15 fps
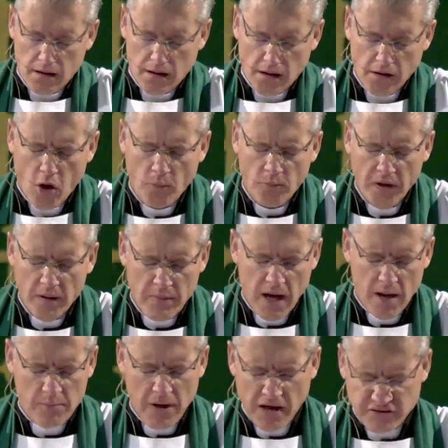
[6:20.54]
Lord, may my
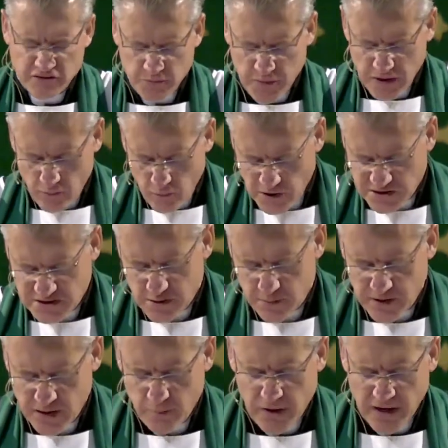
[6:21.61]
mouth speak wisdom
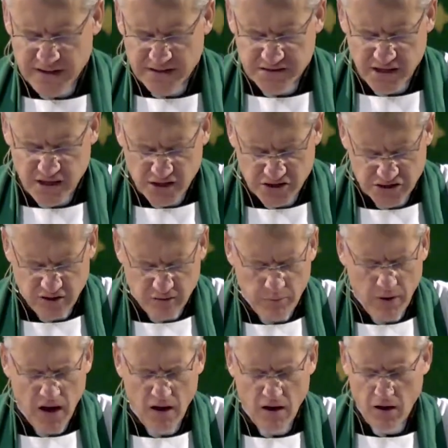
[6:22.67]
and the meditation of
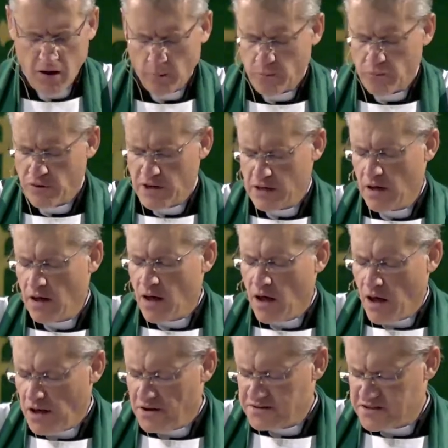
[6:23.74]
my heart bring
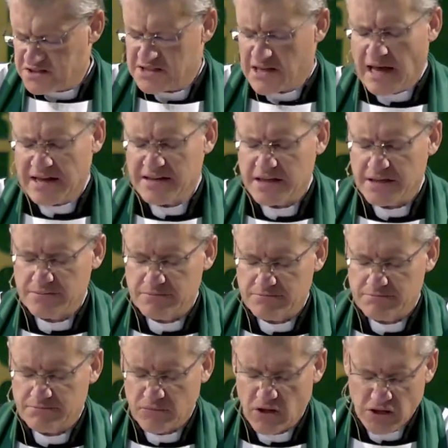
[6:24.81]
understanding
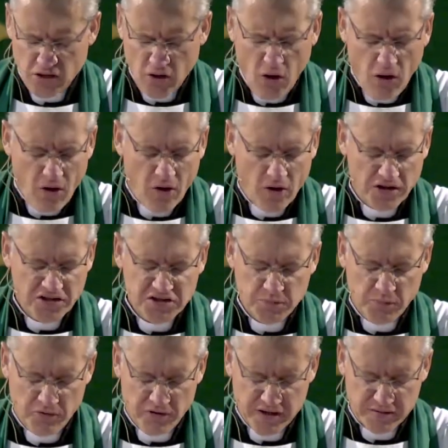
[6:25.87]
that your Holy
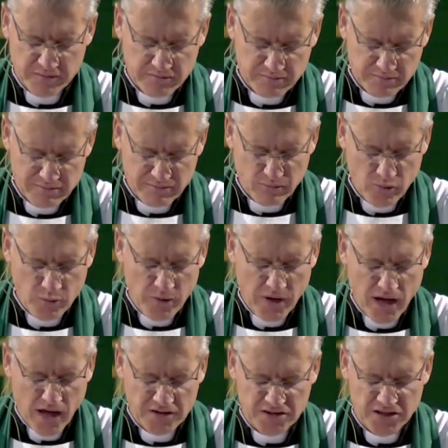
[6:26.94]
Spirit would be
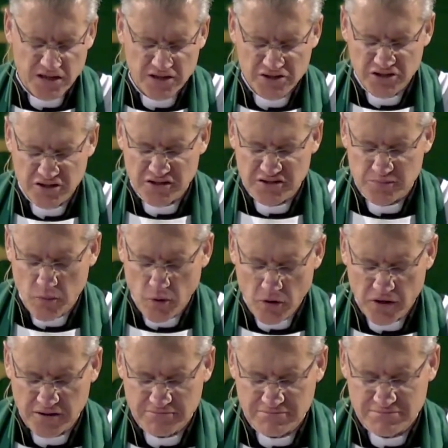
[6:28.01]
our teacher this morning